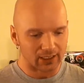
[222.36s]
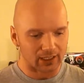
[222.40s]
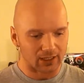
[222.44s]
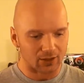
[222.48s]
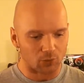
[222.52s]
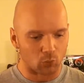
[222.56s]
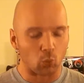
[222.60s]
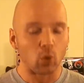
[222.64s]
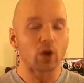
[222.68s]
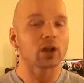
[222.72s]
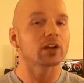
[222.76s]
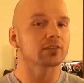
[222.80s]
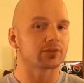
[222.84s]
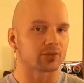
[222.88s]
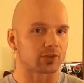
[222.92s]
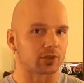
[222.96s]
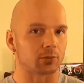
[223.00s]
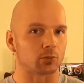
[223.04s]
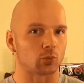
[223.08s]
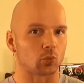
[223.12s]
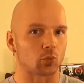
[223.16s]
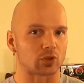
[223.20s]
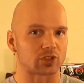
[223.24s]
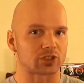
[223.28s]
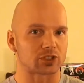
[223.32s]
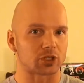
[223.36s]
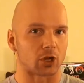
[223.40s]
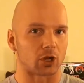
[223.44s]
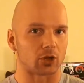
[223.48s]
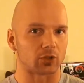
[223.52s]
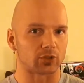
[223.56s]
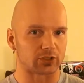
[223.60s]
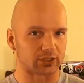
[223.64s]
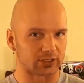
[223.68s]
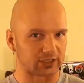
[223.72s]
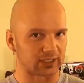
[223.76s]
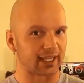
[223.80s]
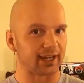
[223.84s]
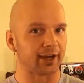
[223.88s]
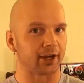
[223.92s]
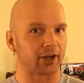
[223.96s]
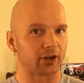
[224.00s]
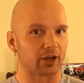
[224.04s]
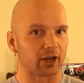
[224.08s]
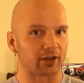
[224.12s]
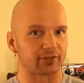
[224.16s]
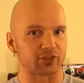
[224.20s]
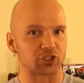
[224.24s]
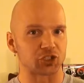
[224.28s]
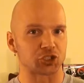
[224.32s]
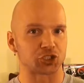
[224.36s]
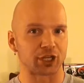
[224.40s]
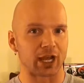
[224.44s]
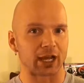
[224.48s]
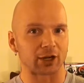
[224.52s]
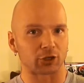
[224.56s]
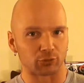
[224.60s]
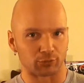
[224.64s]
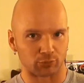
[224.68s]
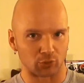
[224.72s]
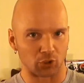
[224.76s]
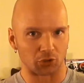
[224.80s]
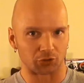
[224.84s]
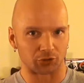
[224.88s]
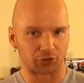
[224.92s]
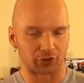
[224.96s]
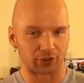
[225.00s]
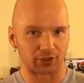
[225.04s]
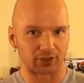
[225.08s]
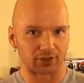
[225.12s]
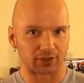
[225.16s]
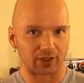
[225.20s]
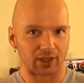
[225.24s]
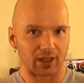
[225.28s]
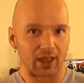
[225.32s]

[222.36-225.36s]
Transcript: One of them was called Lair of the Shadow Broker,